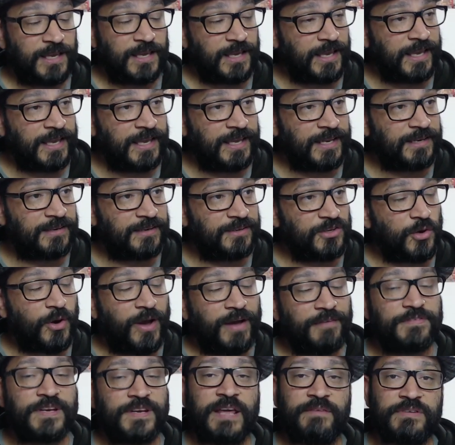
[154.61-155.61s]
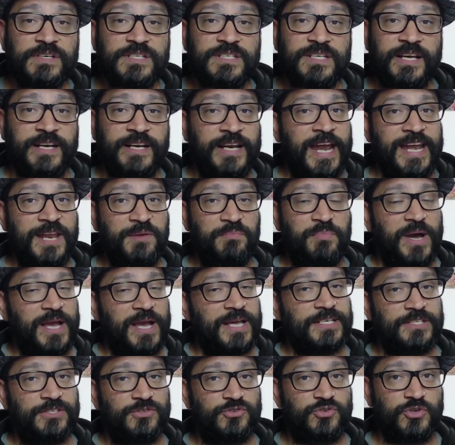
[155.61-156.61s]
And you know, I've never done any
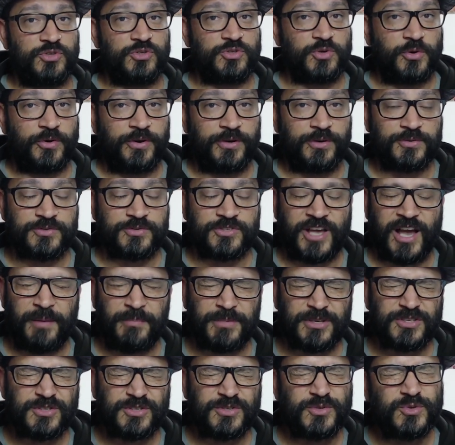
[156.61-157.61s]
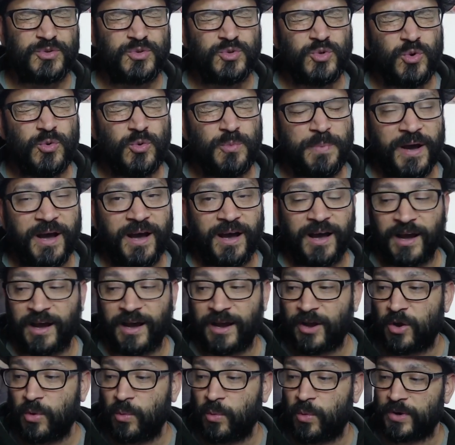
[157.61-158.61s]
painting tutorials. I'm a super
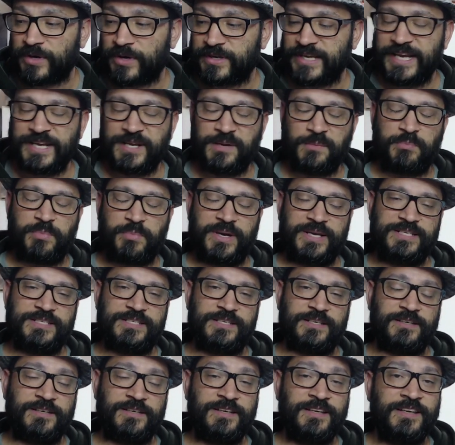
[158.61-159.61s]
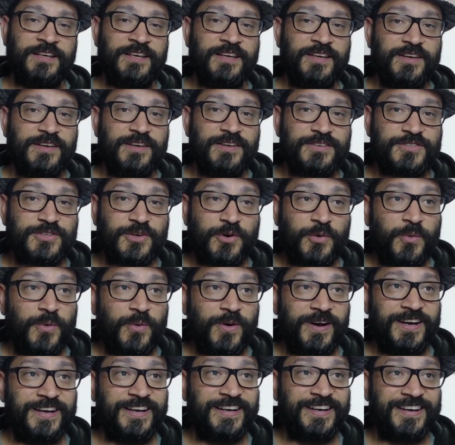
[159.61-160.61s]
uncoordinated painter,
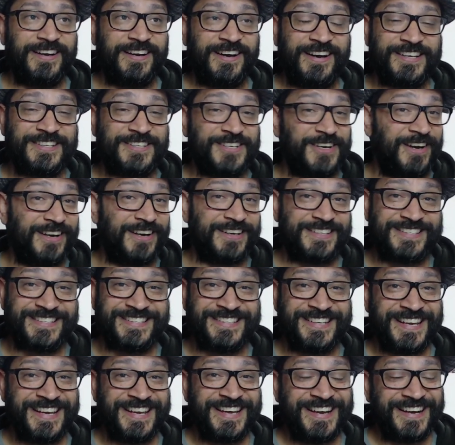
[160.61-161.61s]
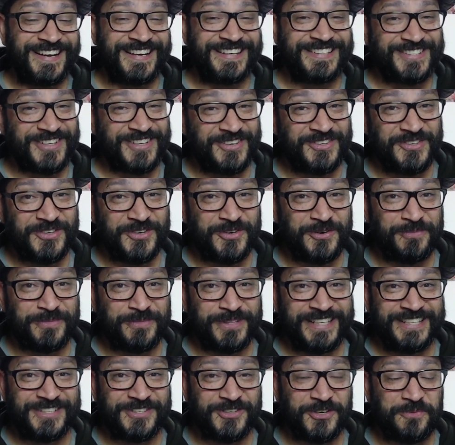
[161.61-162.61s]
so I don't
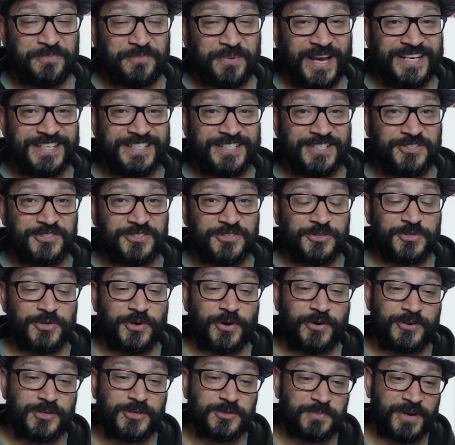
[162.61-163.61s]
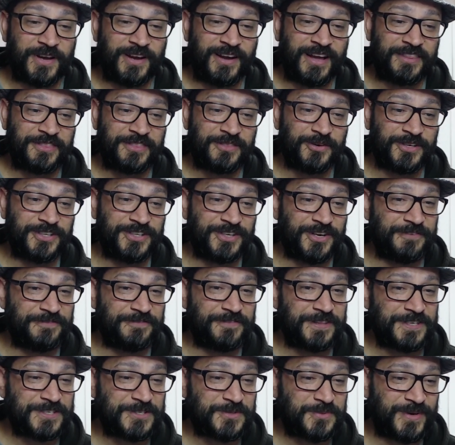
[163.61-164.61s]
normally do painting tutorials, but I thought, you know,
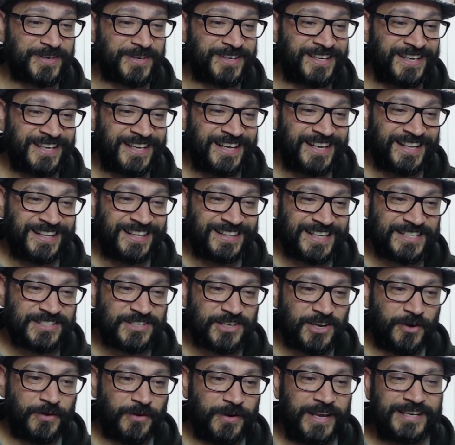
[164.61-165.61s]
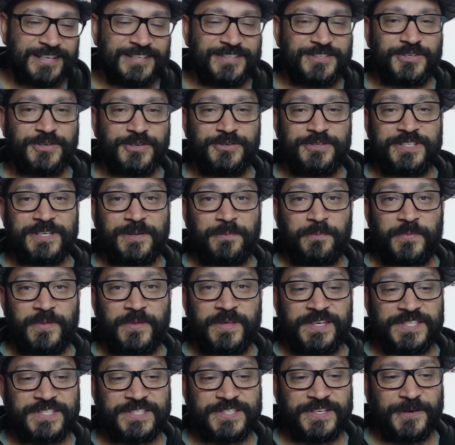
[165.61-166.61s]
for this one, let's go ahead and do
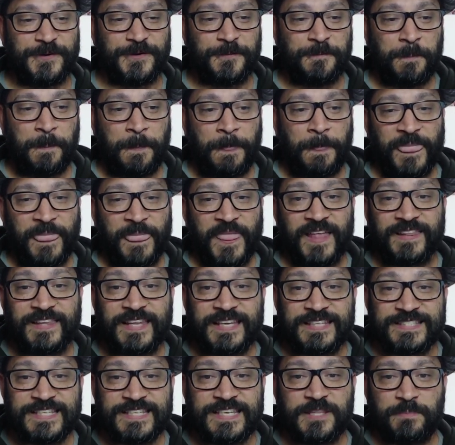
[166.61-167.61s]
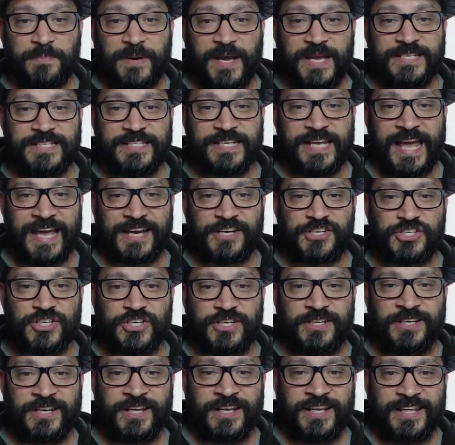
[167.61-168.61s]
something. So let's see the paint in
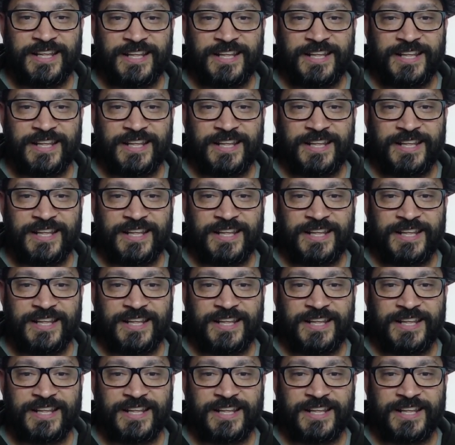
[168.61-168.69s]
action.